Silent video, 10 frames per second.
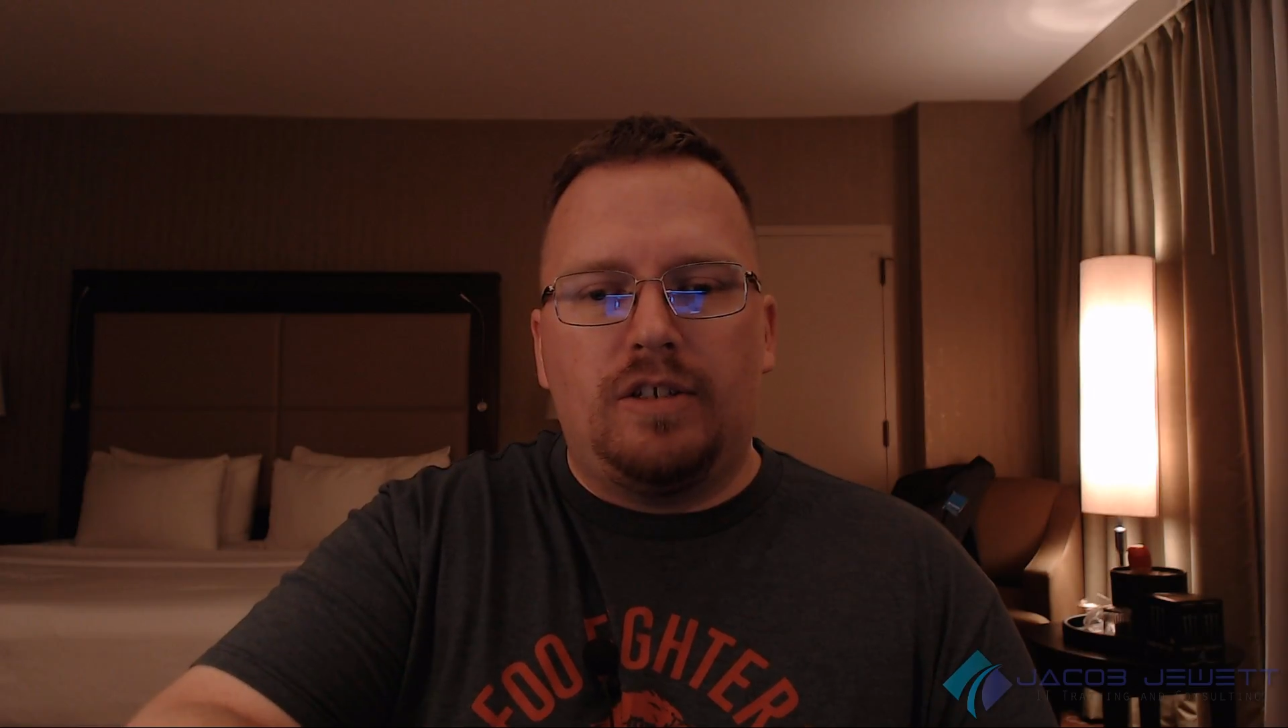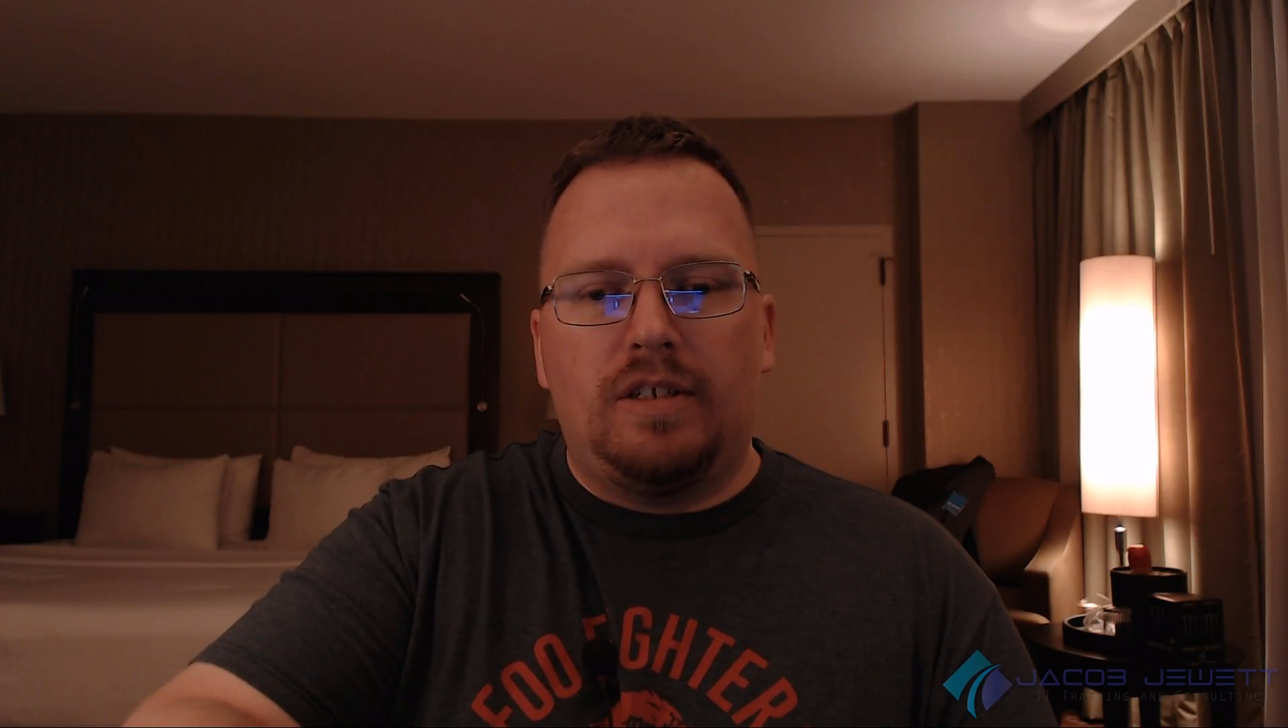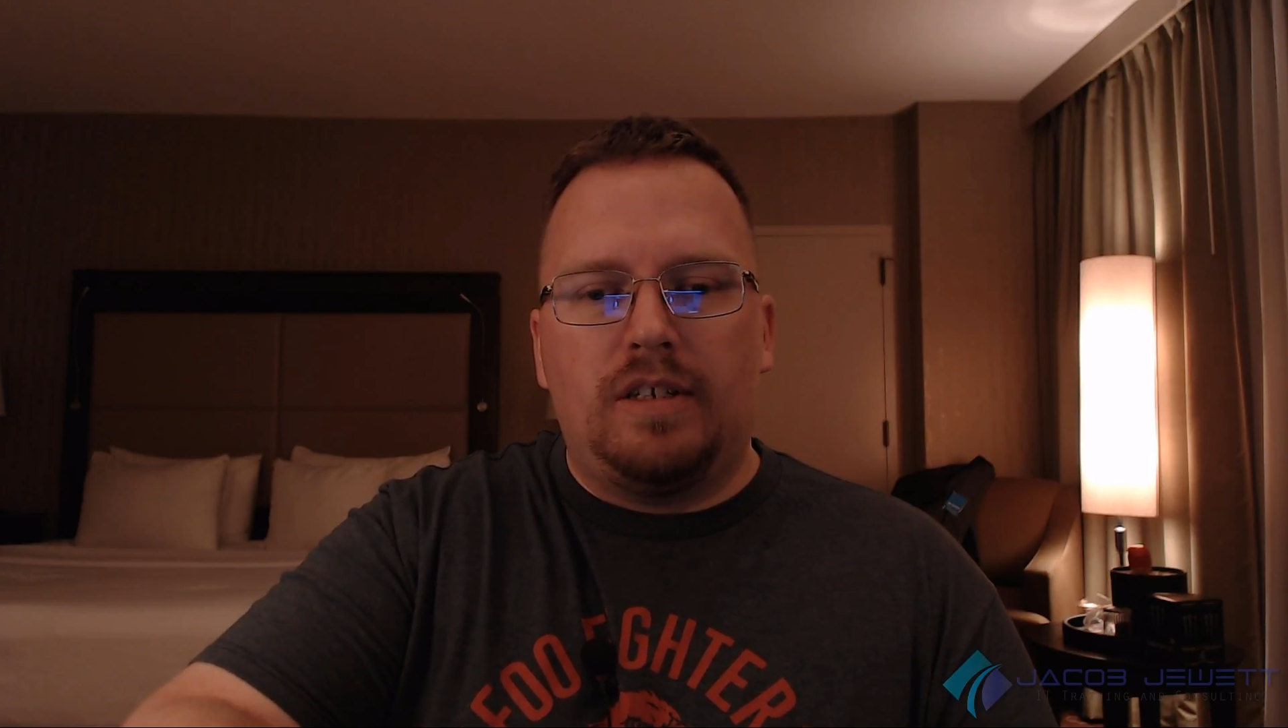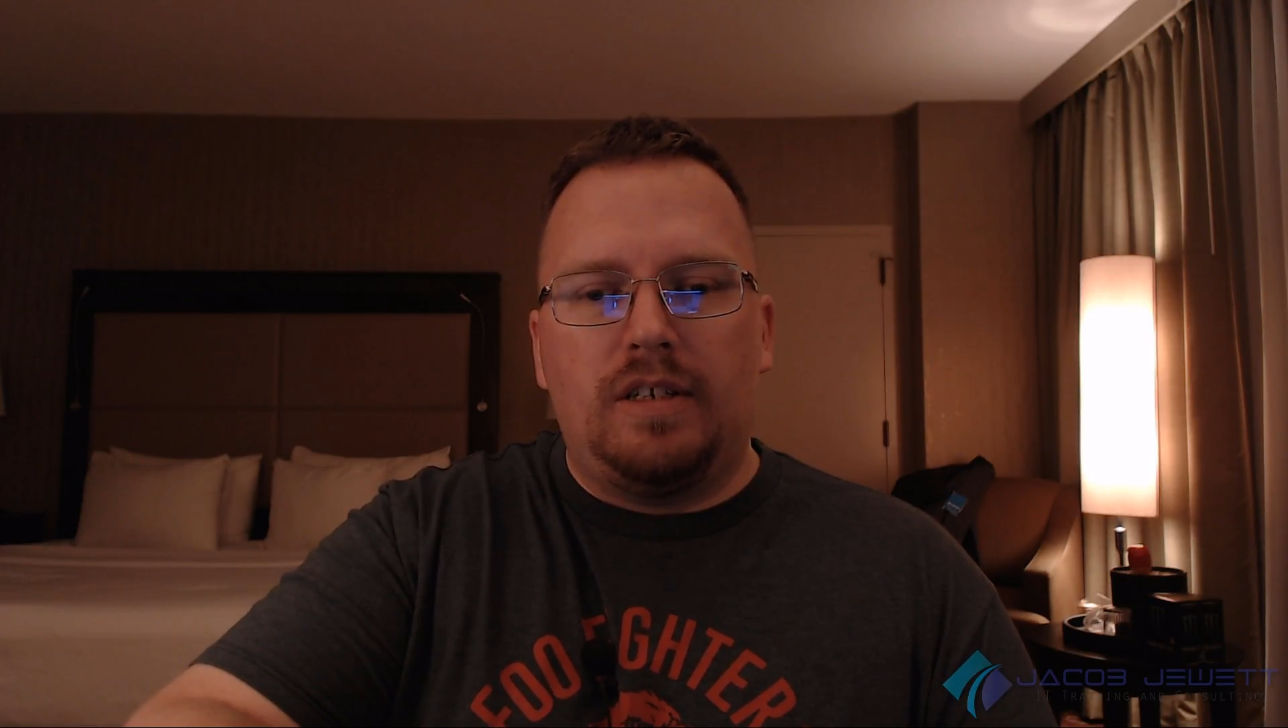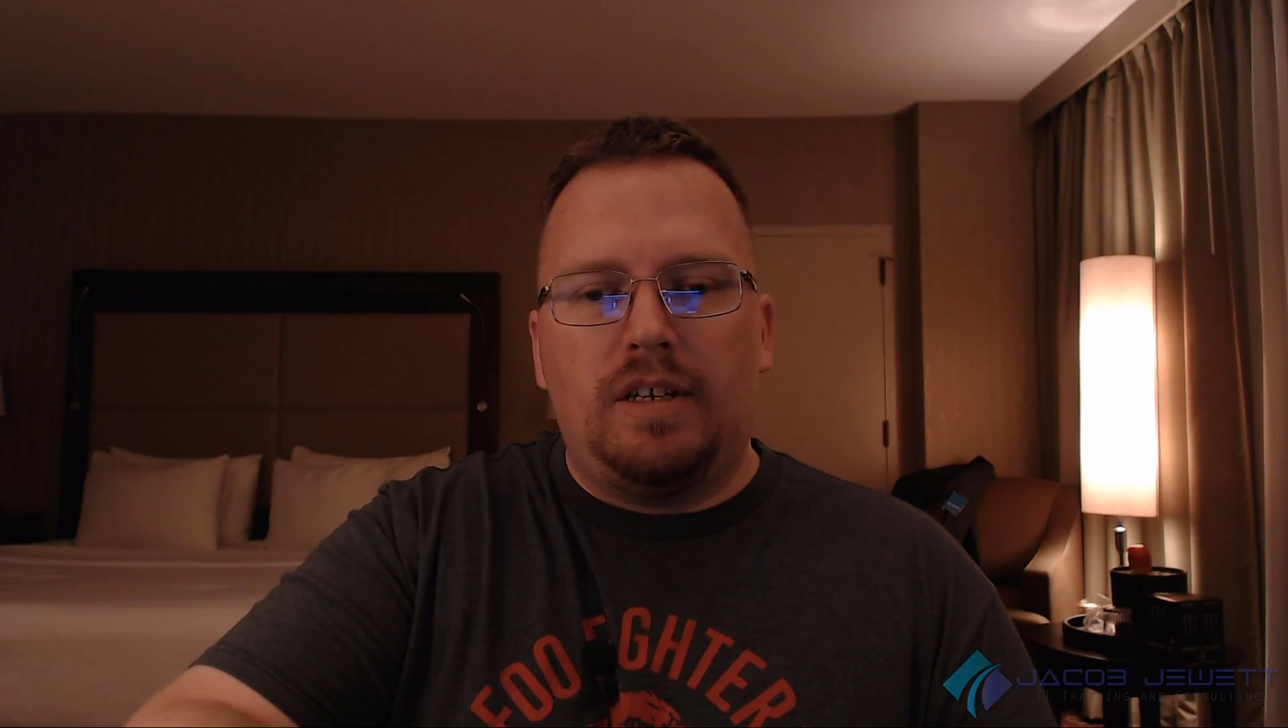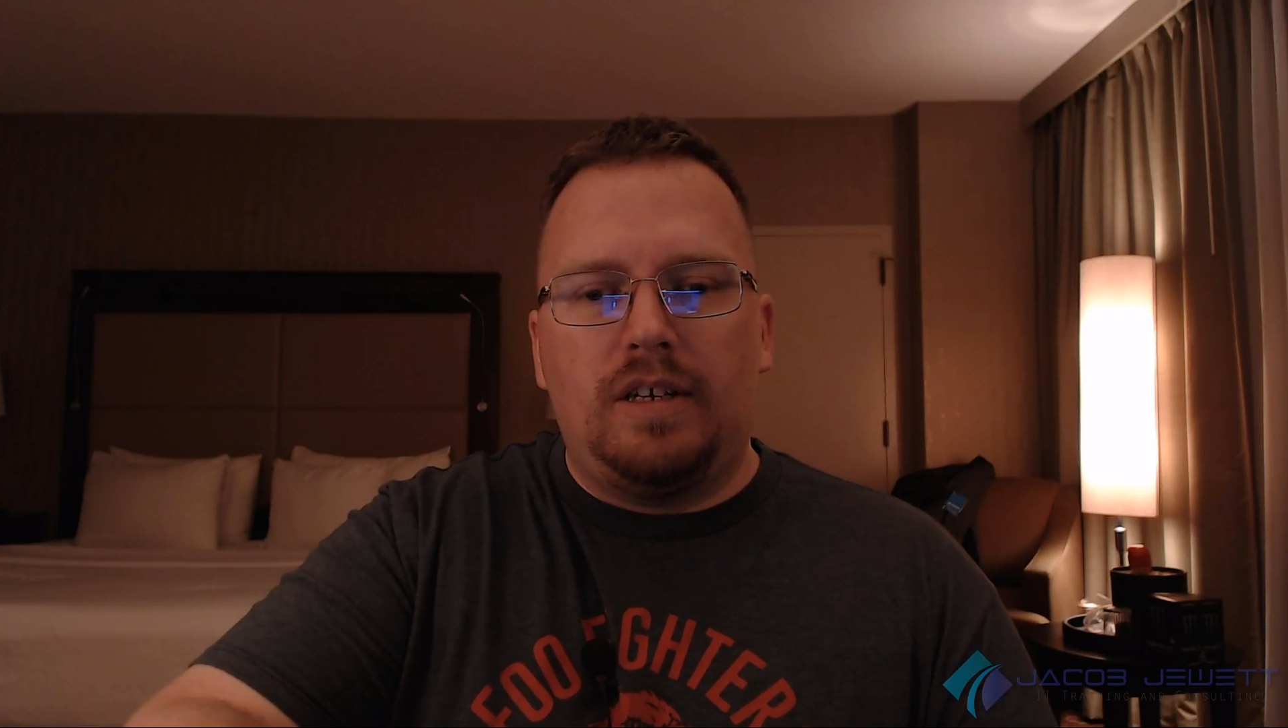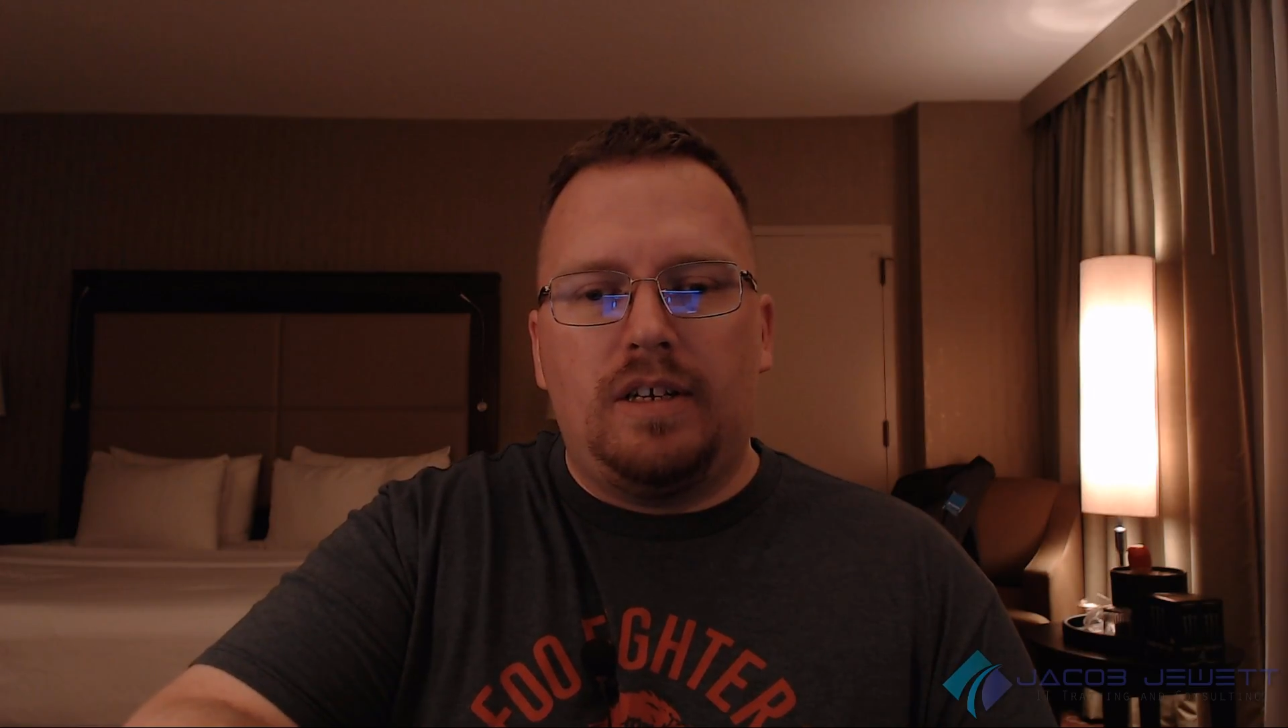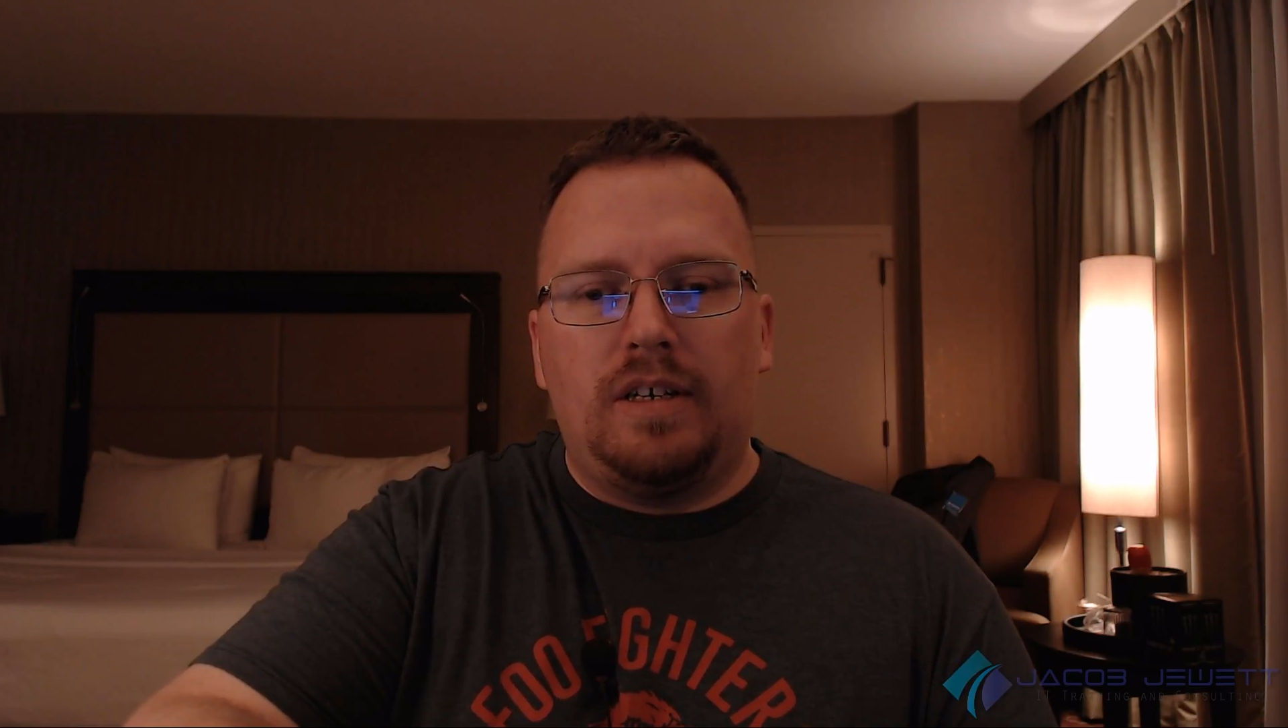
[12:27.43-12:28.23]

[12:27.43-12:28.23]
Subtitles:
see a